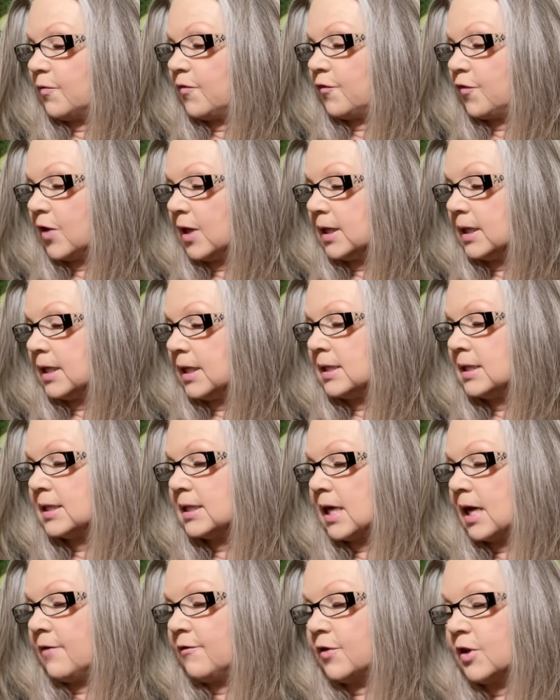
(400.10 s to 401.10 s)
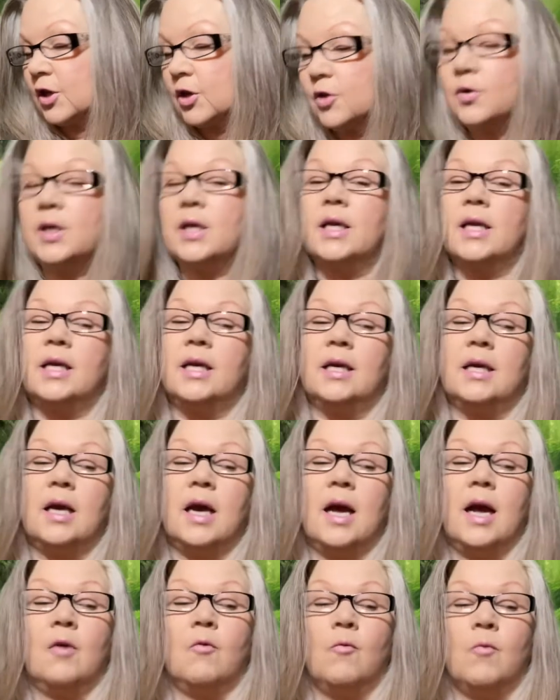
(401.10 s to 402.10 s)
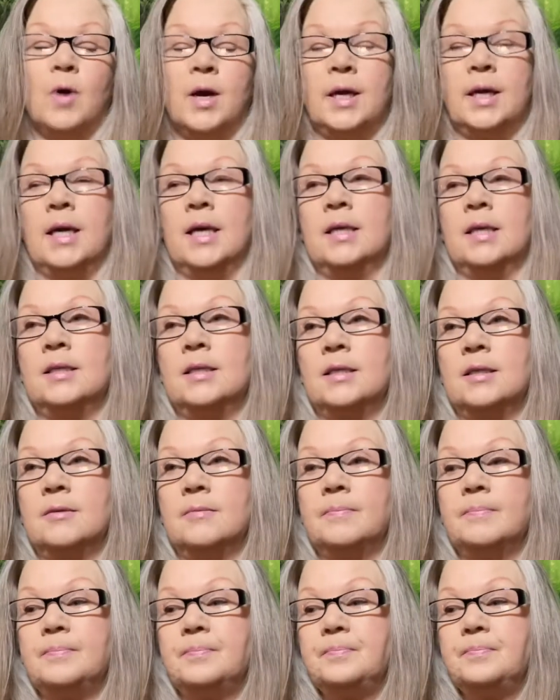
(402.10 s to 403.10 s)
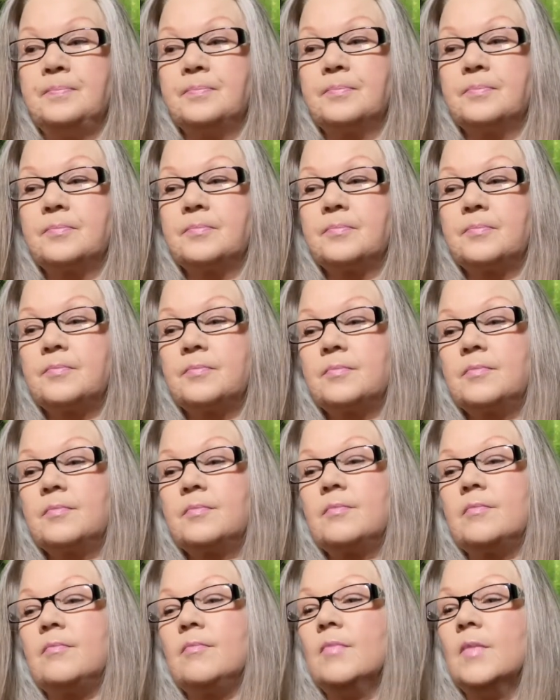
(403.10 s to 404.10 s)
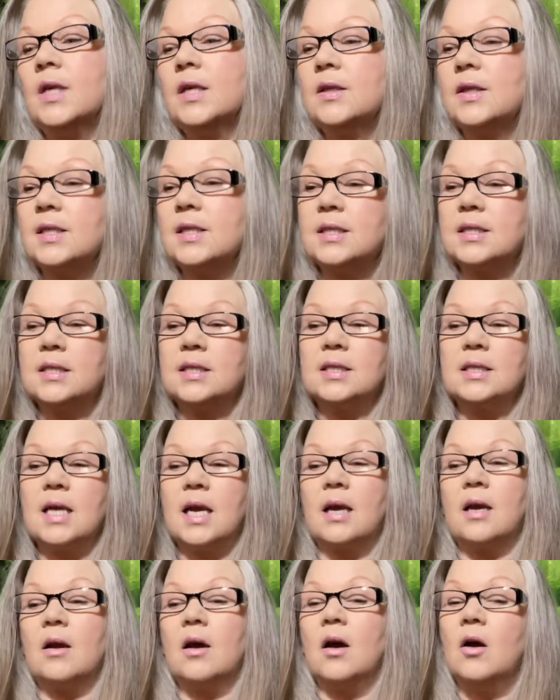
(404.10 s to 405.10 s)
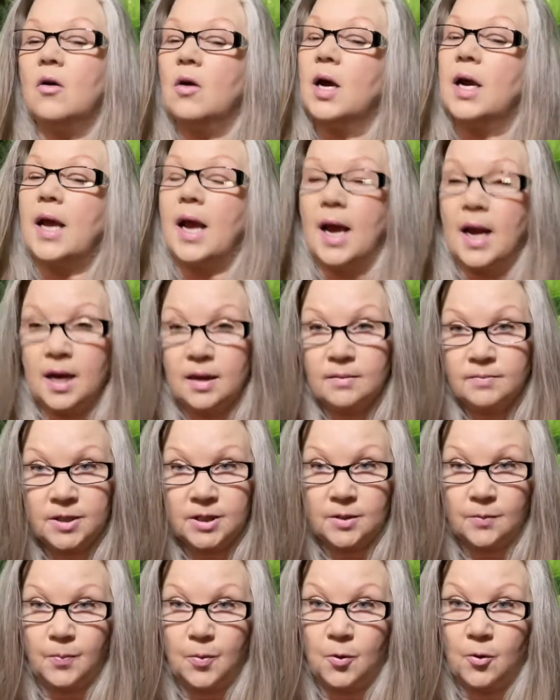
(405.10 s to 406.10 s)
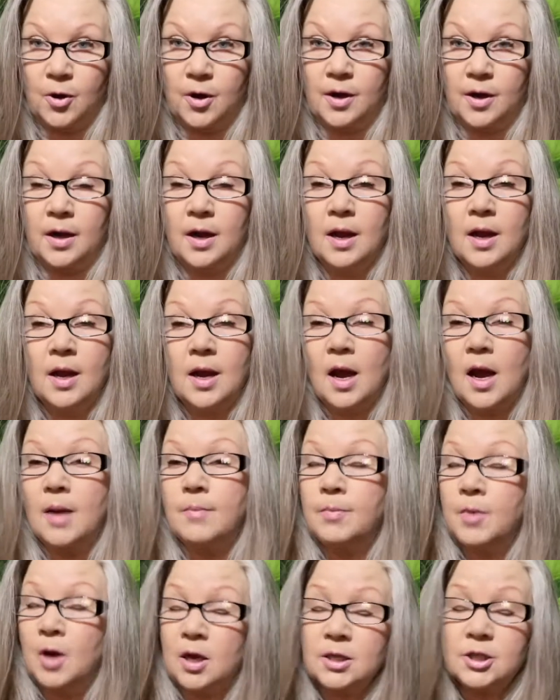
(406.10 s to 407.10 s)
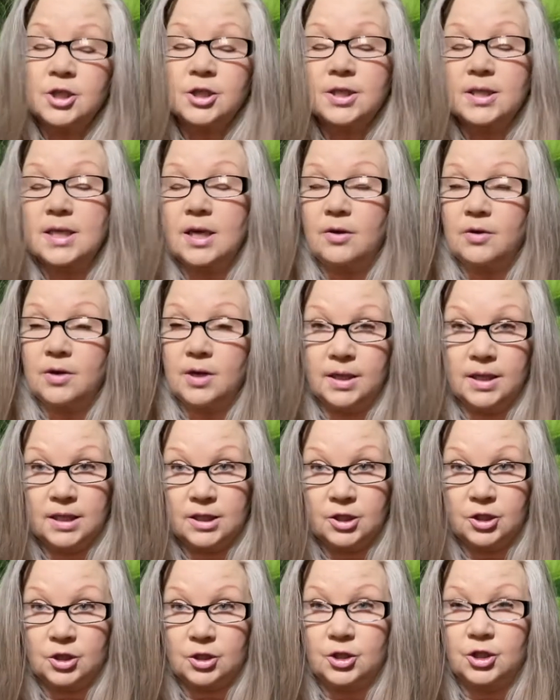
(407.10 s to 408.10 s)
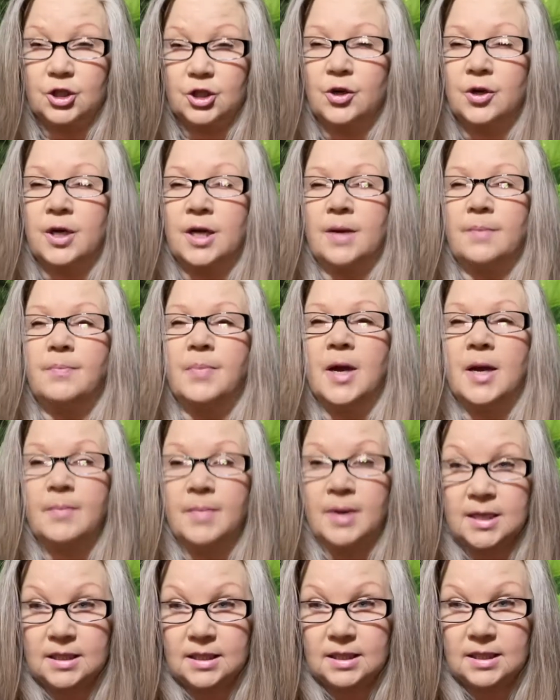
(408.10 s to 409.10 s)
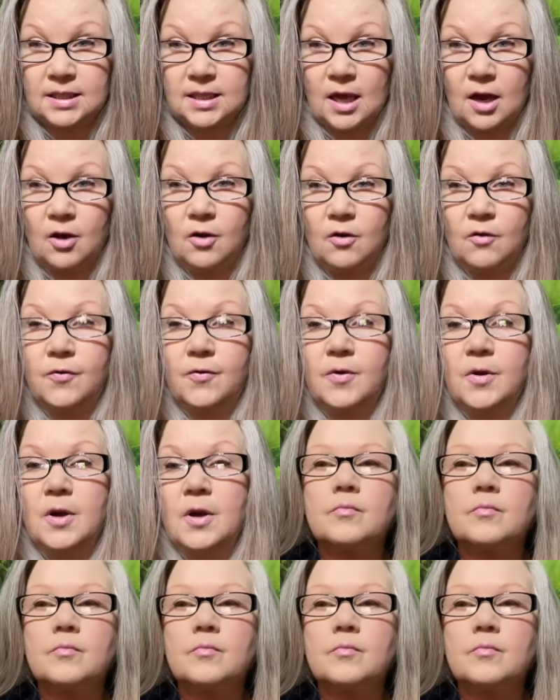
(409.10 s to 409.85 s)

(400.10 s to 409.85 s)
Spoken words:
feelings of unity and oneness. This is like, oh, I am supported. I'm not just out on this journey by myself.